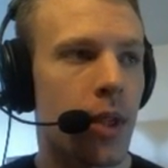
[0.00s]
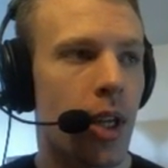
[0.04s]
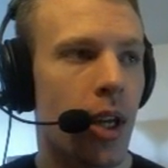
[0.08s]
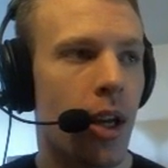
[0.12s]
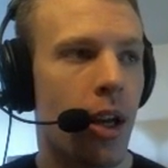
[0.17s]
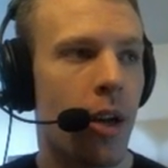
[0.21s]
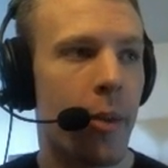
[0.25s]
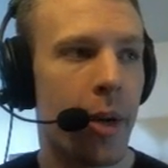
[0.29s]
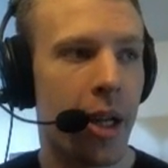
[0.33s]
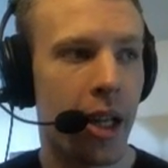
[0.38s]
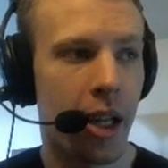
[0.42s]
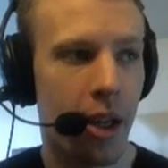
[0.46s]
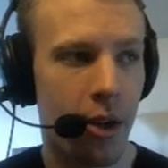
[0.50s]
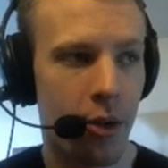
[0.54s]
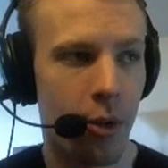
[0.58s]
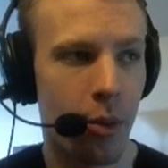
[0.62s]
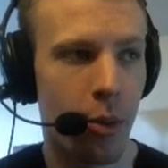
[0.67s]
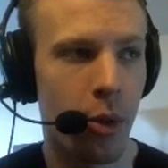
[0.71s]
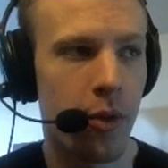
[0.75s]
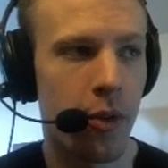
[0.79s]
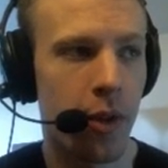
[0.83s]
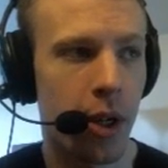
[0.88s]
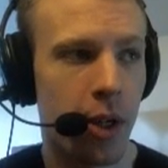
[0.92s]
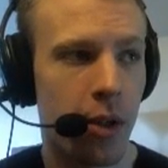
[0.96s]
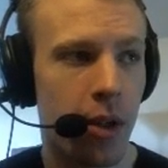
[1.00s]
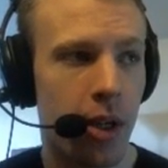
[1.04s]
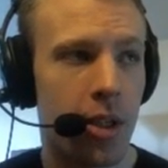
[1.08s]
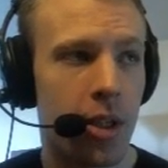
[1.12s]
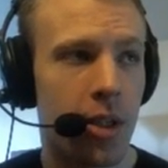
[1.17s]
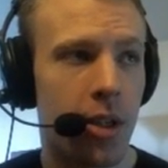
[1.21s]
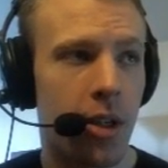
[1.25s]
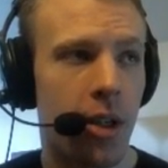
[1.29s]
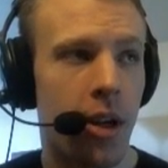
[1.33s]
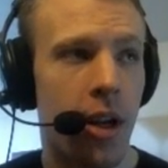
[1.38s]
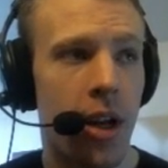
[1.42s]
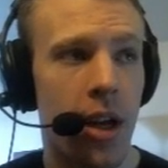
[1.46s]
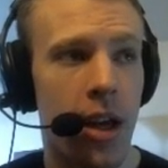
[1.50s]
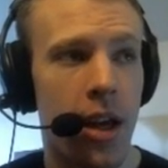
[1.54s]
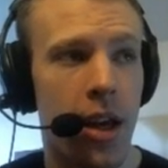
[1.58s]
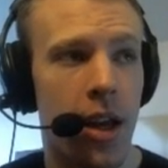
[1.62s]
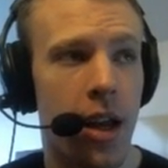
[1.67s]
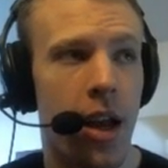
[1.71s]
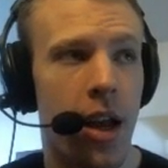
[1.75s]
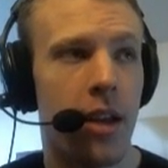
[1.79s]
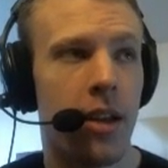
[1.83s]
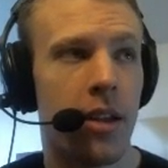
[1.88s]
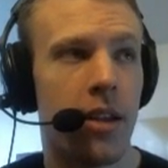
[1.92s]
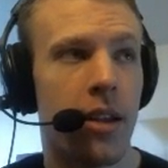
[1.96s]
and he can remove a creature,
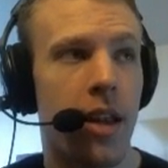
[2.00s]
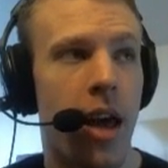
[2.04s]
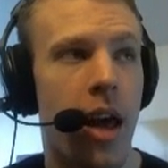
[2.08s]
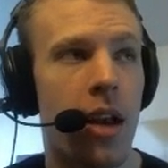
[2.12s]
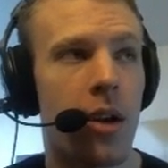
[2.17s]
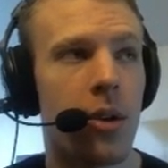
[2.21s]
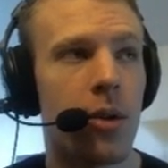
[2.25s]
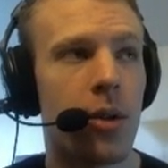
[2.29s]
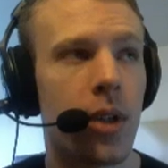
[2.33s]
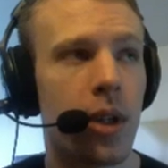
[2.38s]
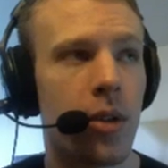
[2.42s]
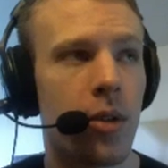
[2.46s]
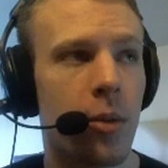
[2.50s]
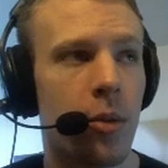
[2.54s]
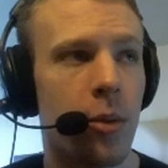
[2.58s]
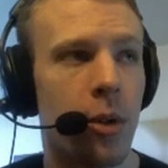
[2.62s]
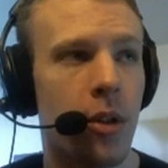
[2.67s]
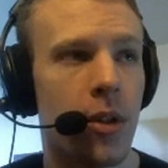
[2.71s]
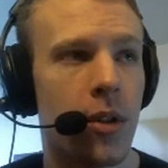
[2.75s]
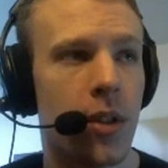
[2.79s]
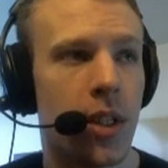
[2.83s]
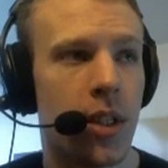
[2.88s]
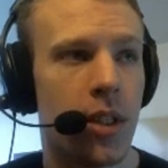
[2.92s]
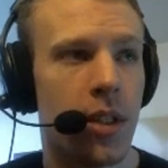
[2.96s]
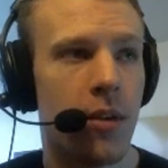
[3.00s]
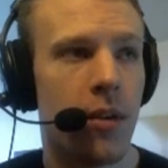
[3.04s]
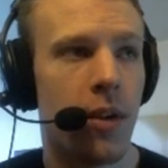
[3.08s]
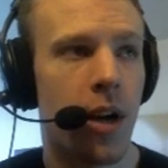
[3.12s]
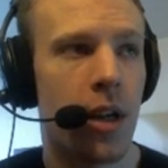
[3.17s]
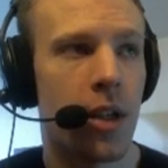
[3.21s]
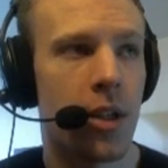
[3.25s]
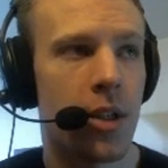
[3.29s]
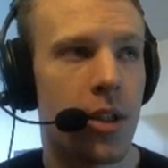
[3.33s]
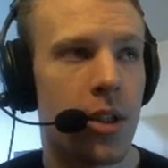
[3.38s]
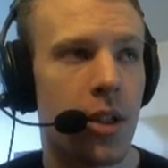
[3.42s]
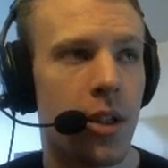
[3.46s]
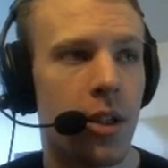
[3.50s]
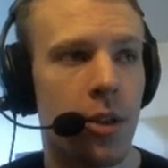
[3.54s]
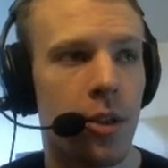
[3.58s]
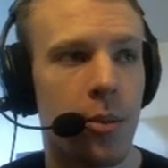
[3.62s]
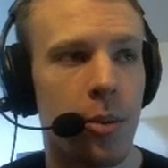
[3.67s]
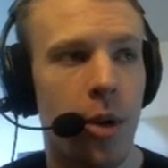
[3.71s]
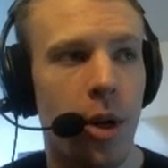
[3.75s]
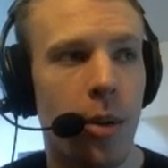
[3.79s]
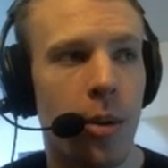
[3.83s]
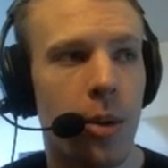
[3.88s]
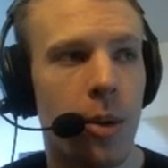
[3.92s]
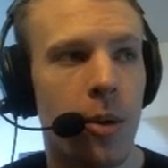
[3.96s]
and that only removes his Divine Shield
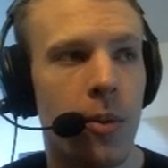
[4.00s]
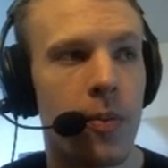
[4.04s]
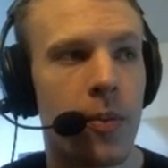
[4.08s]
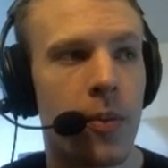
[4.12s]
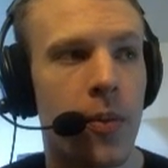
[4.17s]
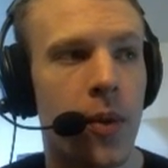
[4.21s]
bubble,